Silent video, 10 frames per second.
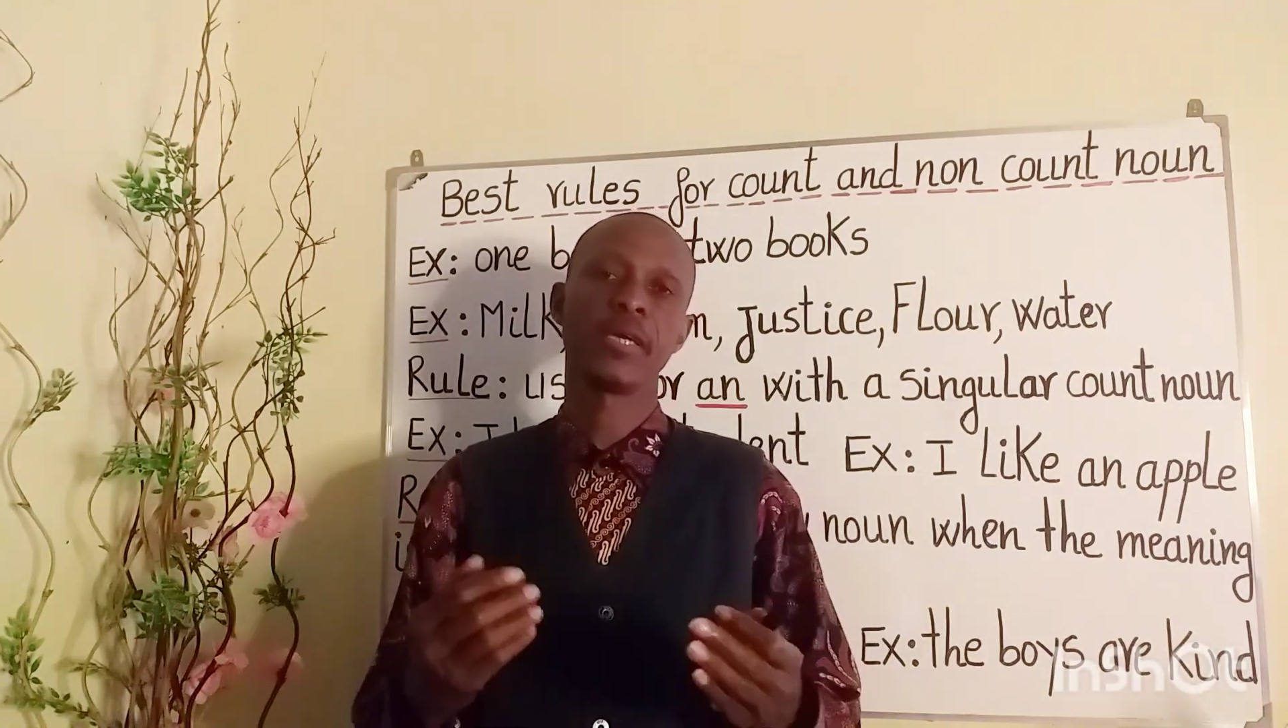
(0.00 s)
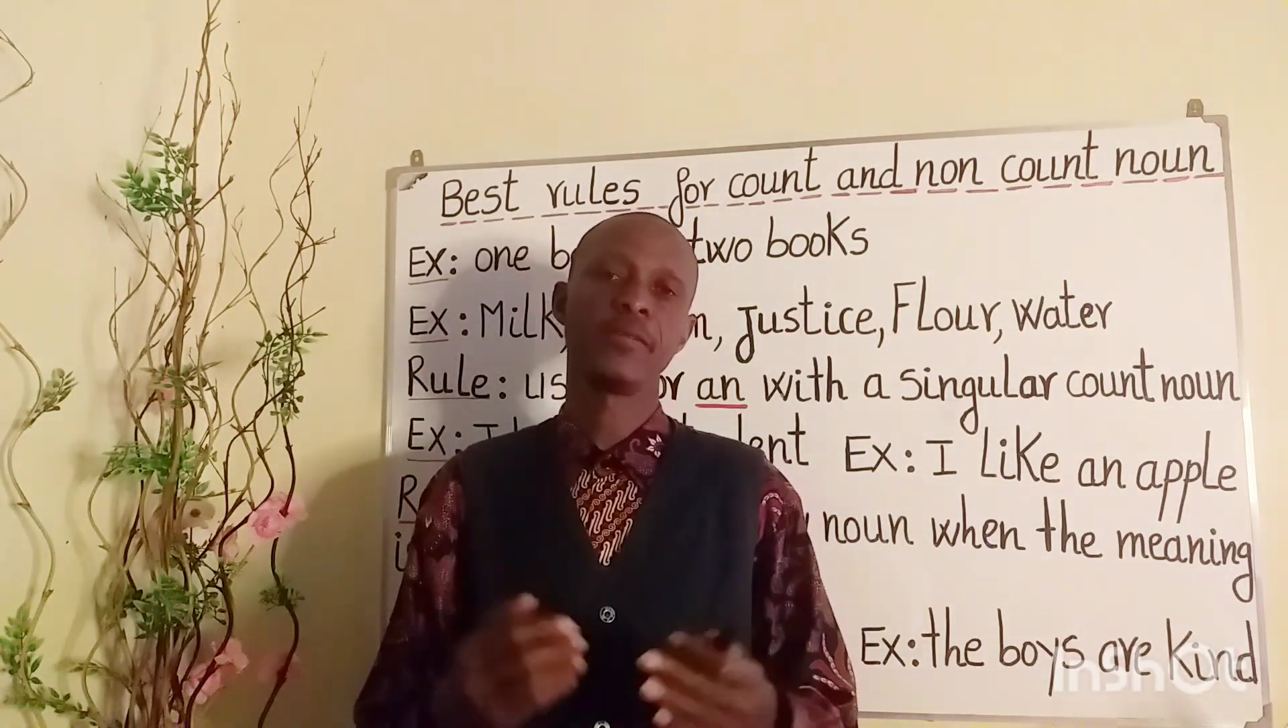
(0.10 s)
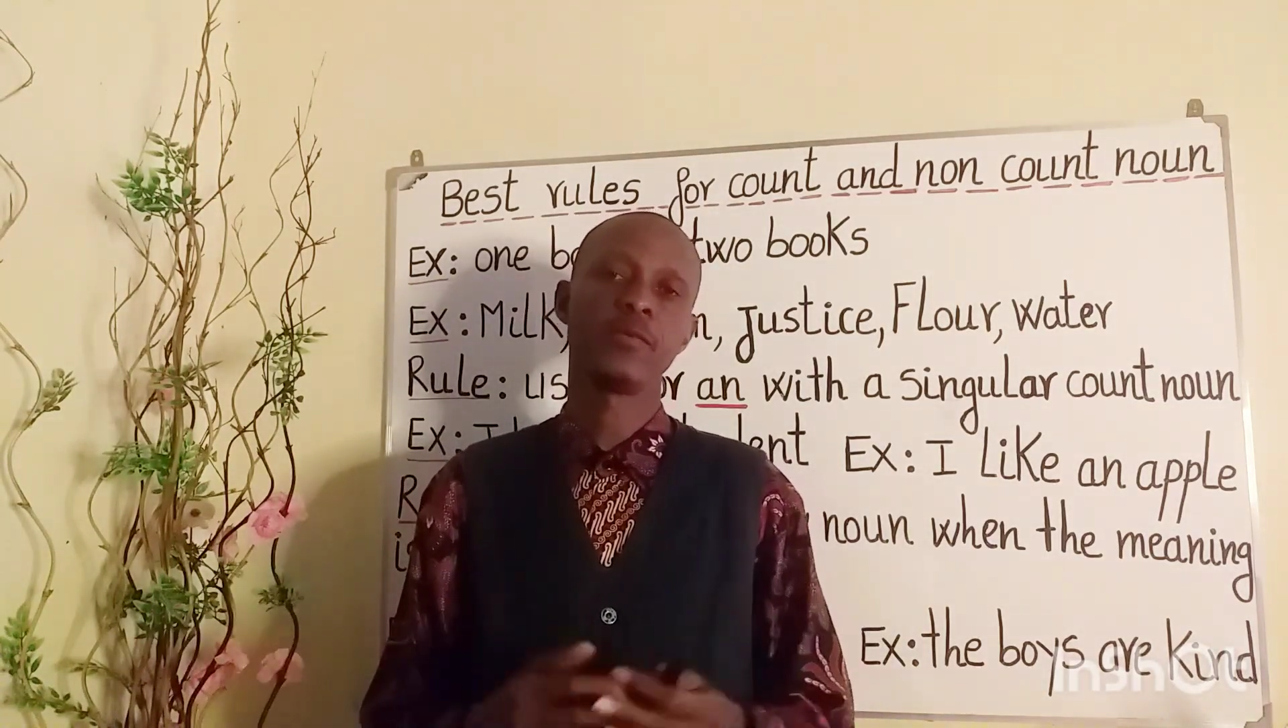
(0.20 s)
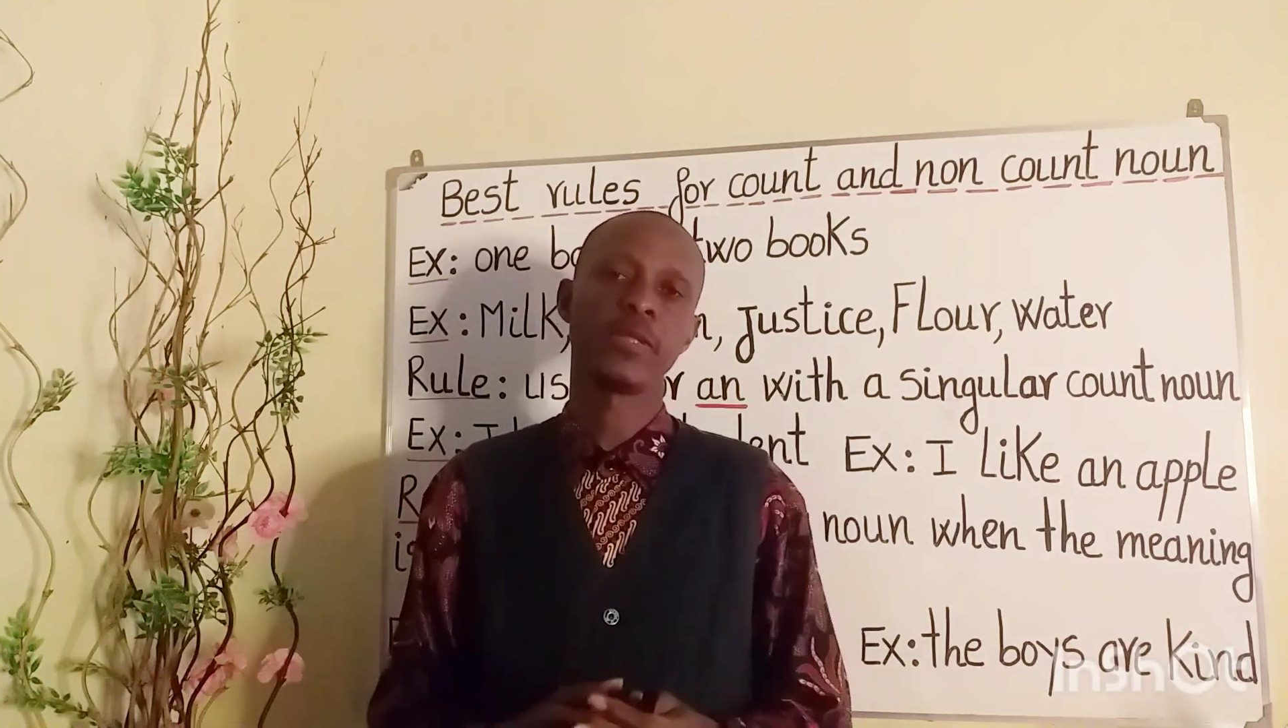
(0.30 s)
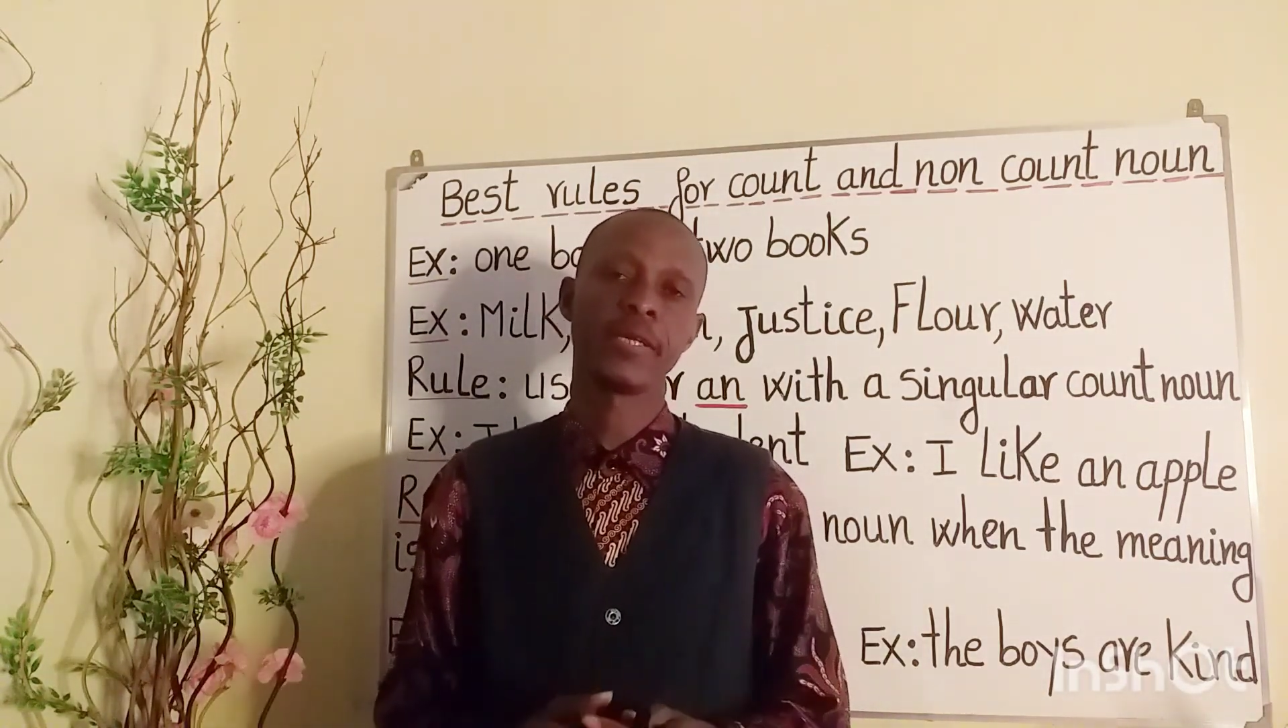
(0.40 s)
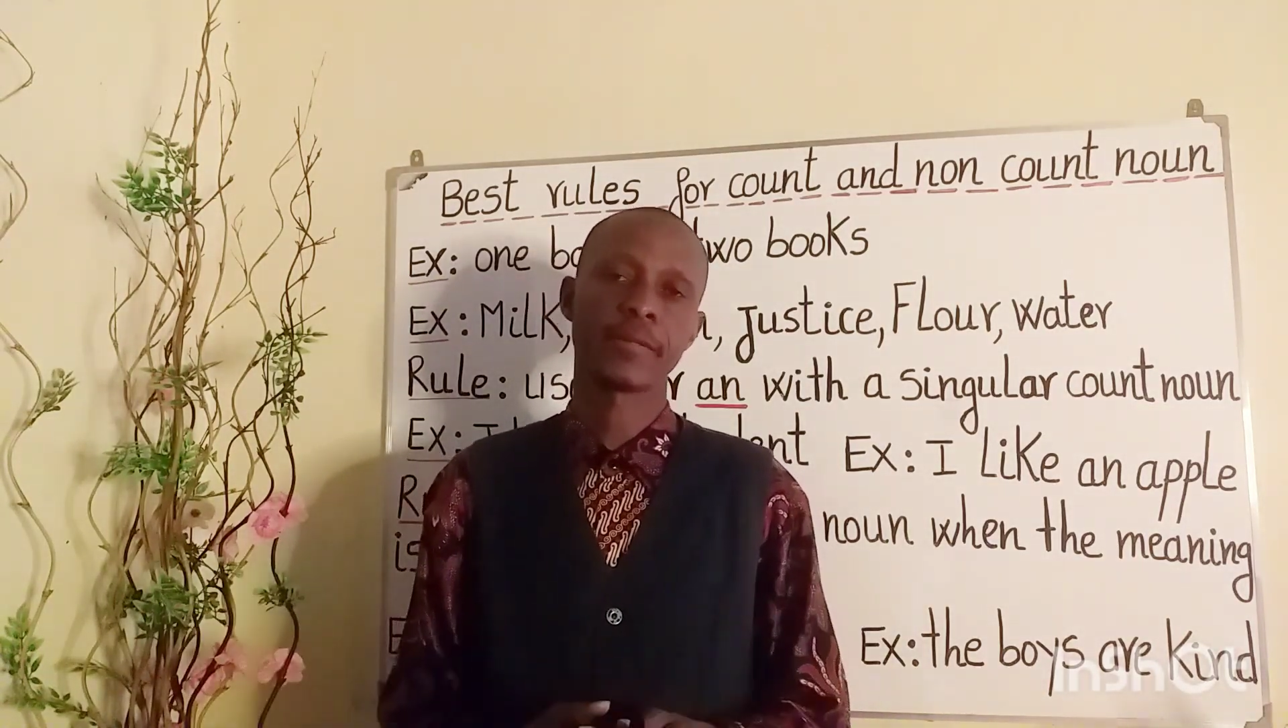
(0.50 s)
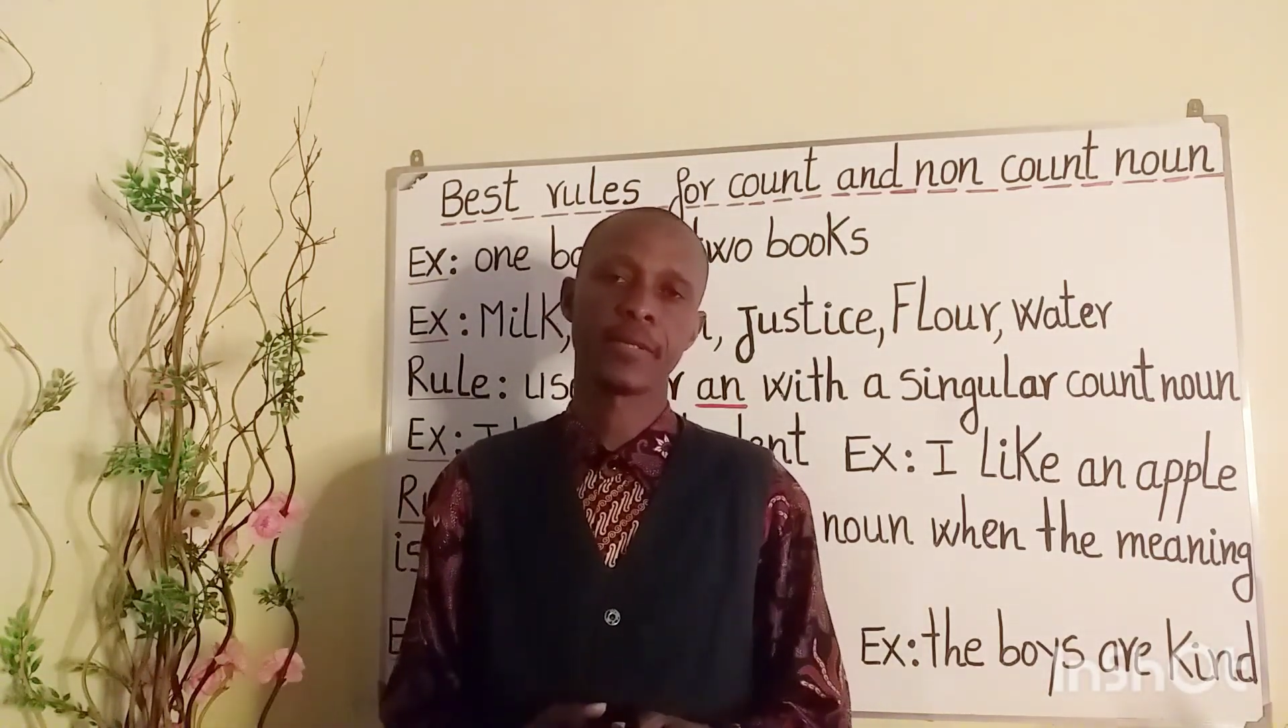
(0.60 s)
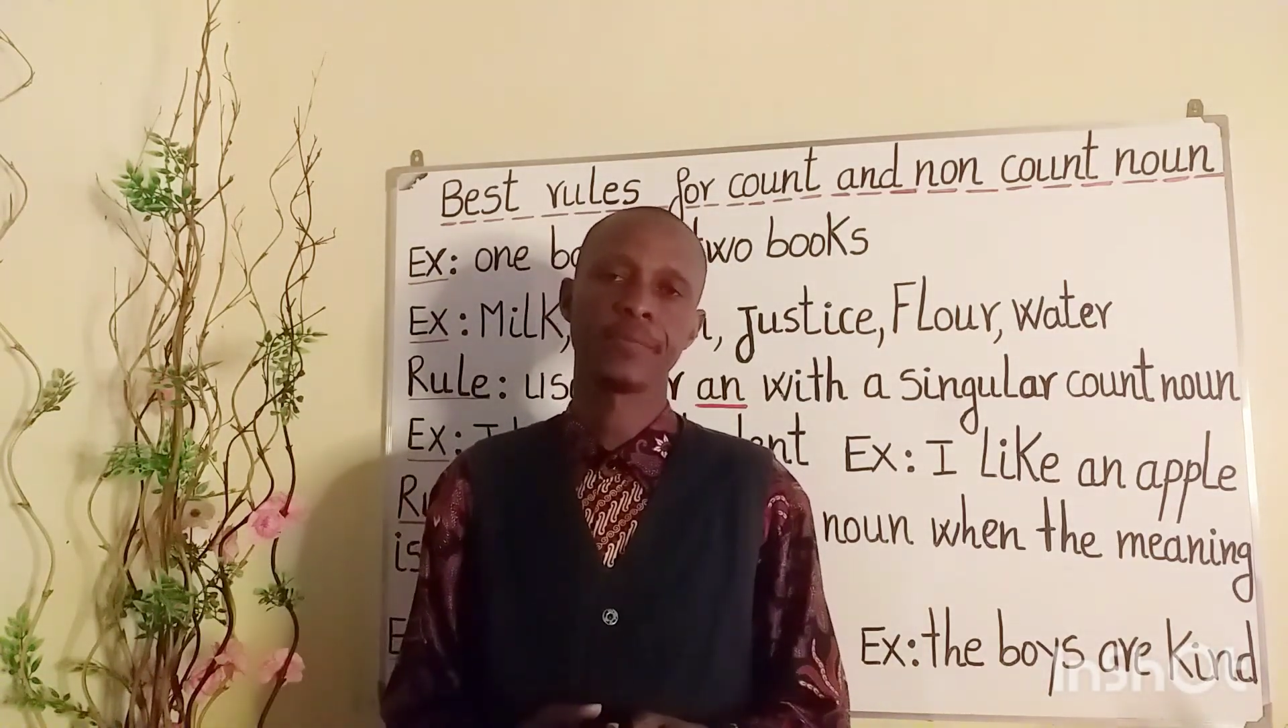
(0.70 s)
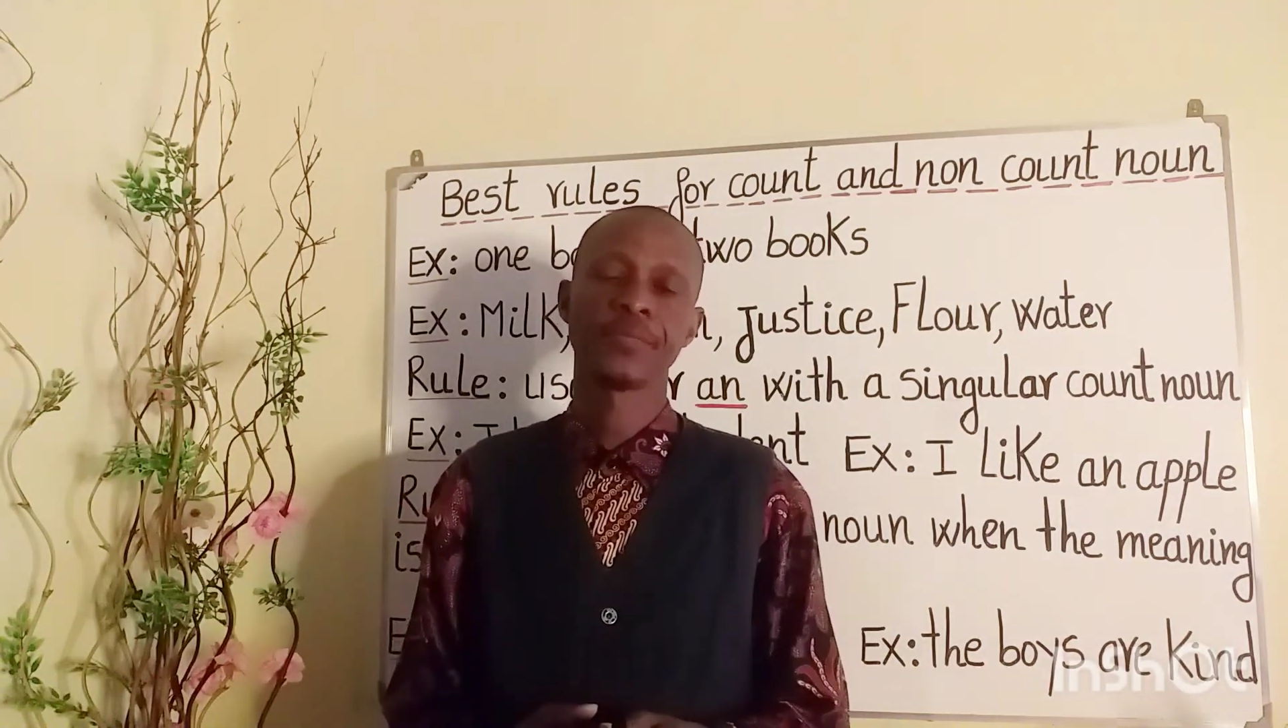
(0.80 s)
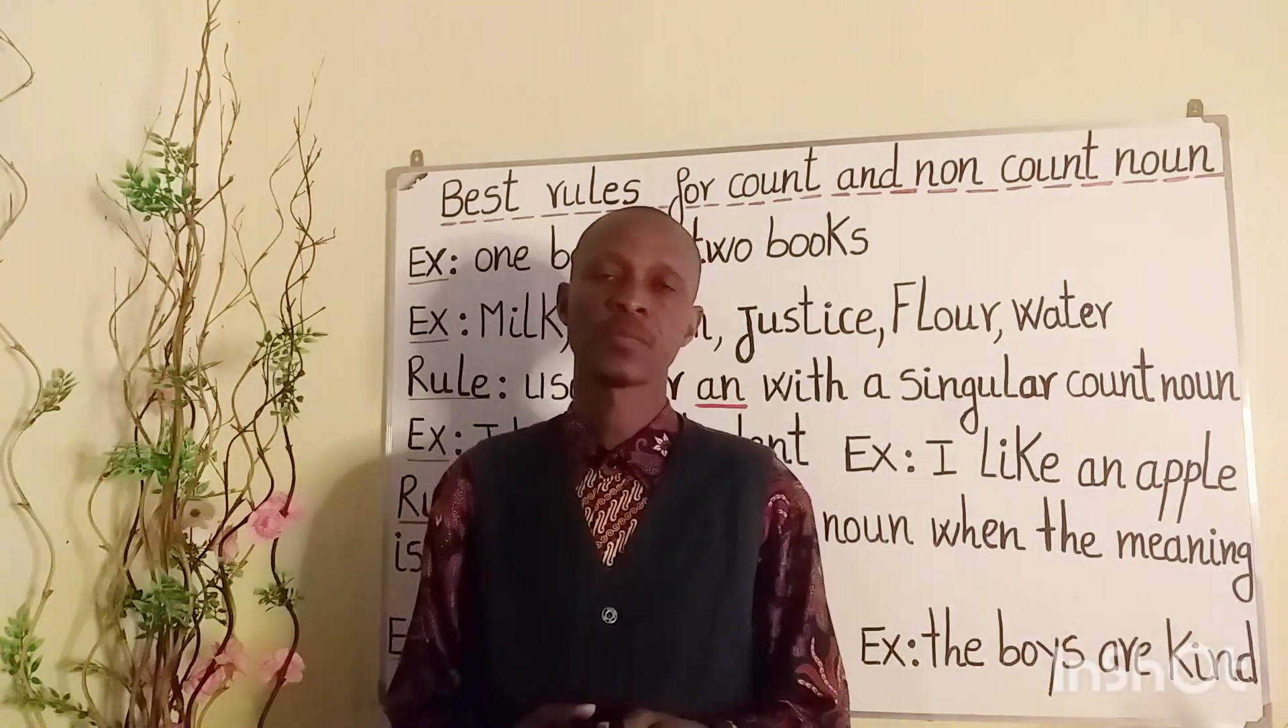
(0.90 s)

a new lesson.